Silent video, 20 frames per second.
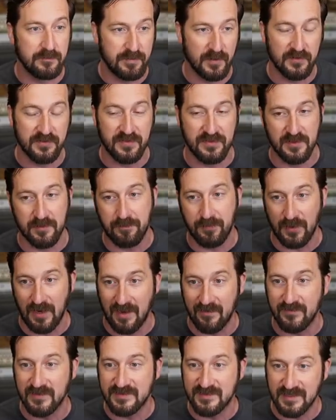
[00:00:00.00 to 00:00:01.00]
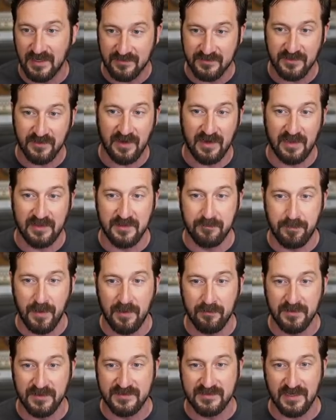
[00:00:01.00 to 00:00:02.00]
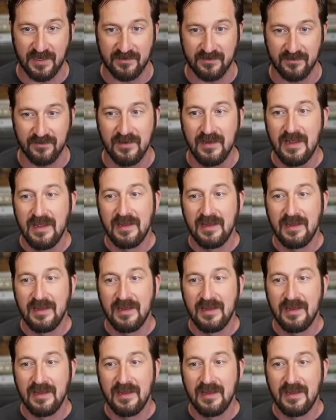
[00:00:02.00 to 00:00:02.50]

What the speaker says: both in the private sector and the public sector.